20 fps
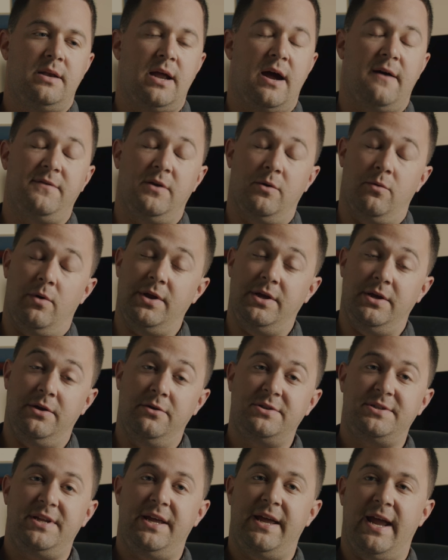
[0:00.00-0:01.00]
Now, if you want to
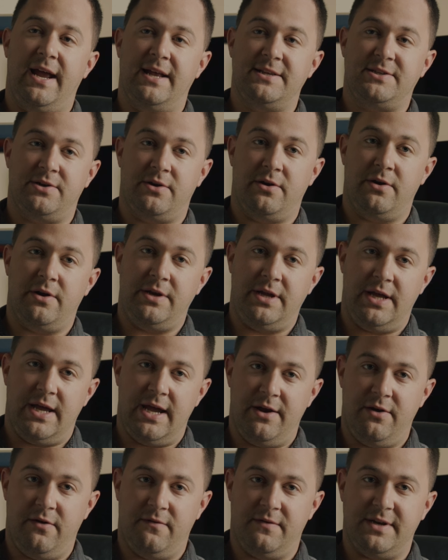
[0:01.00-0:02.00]
use Dehancer and you
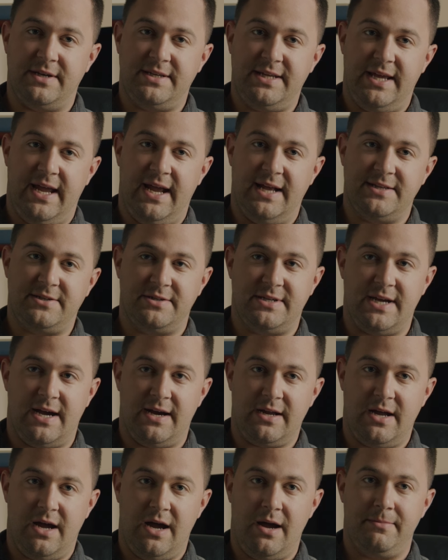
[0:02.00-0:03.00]
head over to
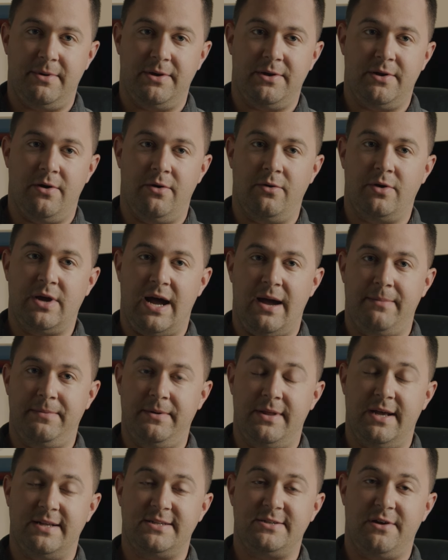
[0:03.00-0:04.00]
dehancer.com to go copy
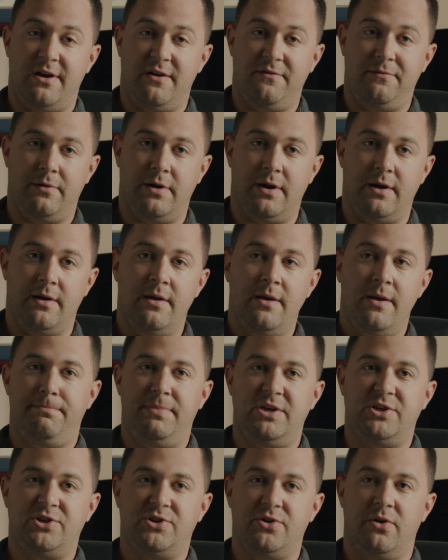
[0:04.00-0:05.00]
that software,
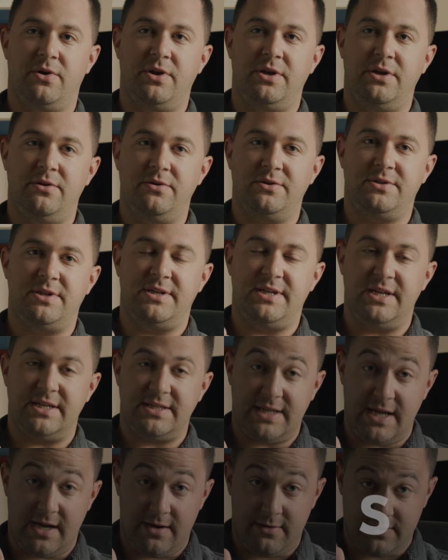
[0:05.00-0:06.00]
be sure to use the
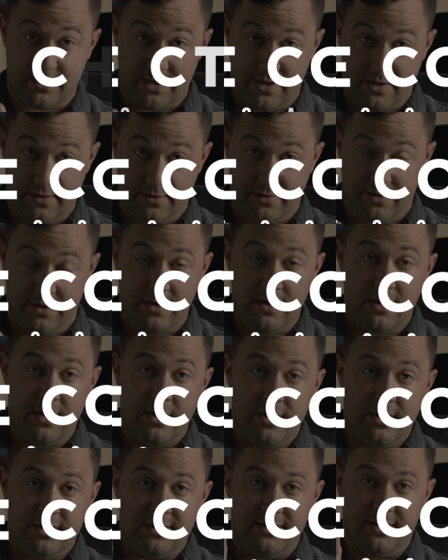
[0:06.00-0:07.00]
discount code
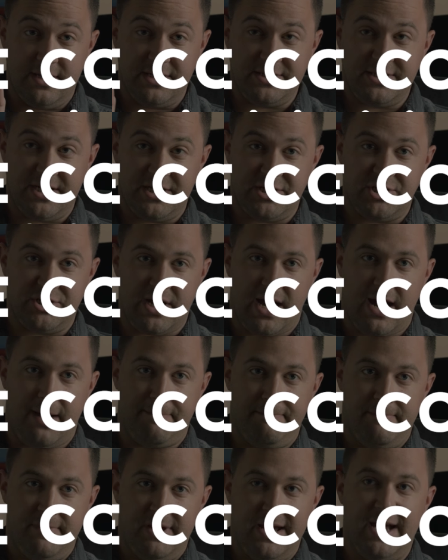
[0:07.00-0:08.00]

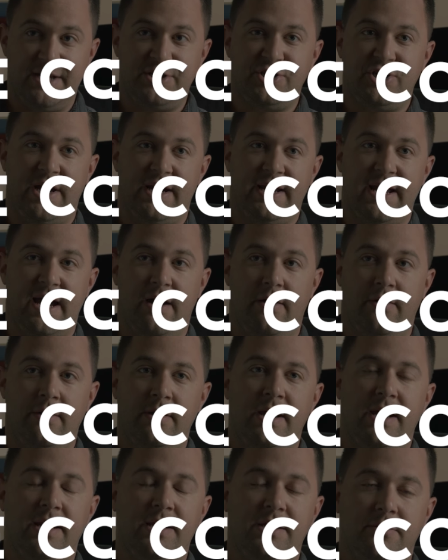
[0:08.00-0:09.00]
The6Shop at checkout,
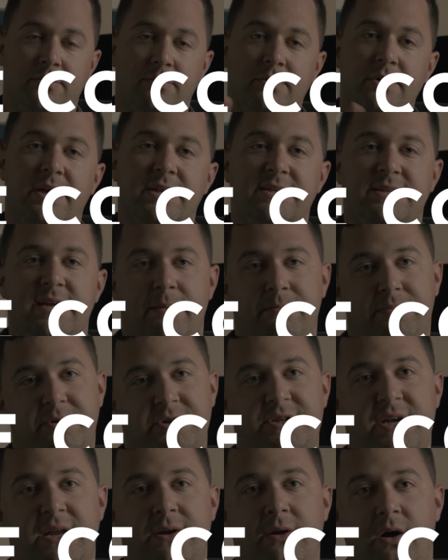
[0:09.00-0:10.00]
and you will get
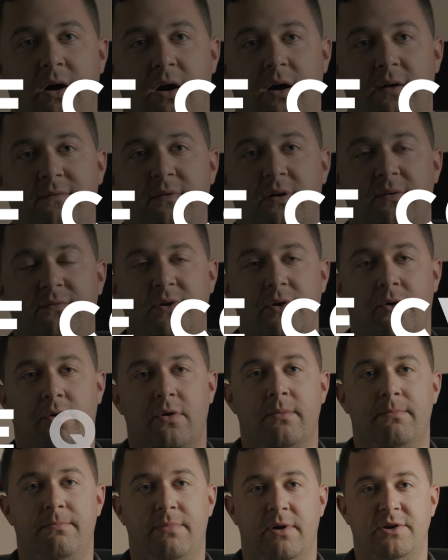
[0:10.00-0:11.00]
10% off of
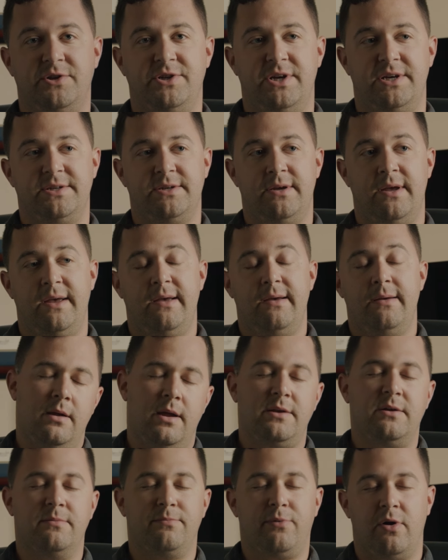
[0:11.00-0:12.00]
your purchase.
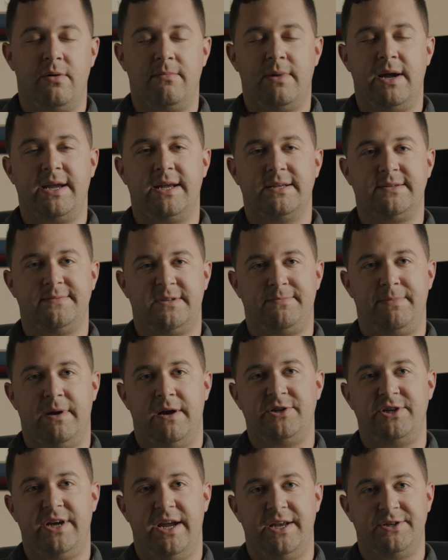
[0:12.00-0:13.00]
And your boy might get some spare
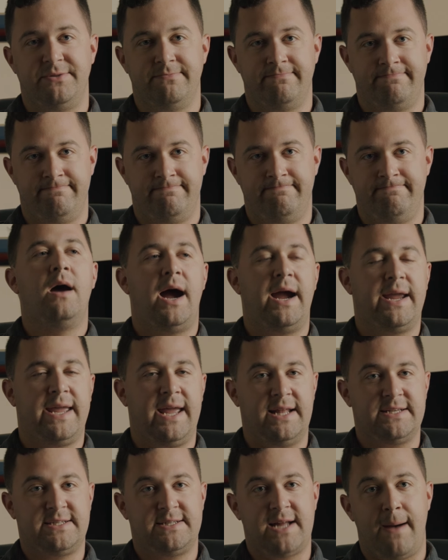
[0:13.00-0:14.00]
change. I
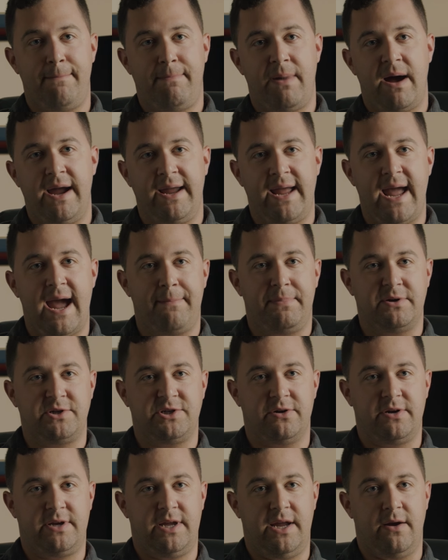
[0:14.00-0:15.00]
can't stop buying
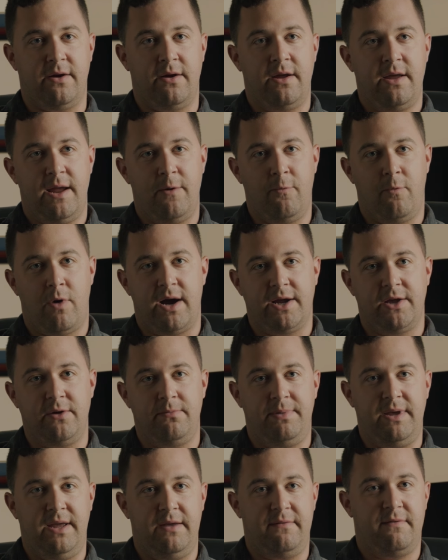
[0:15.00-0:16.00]
aperture gear and Wagyu
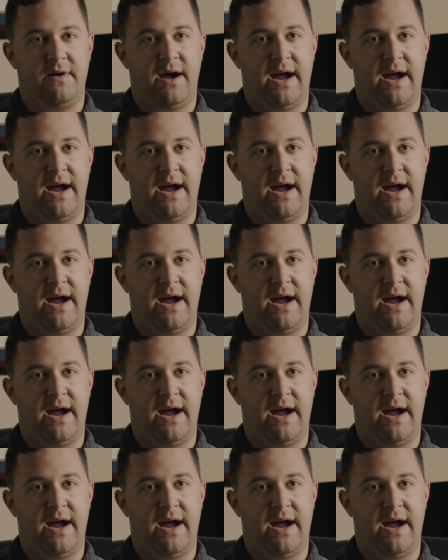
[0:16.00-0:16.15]
beef.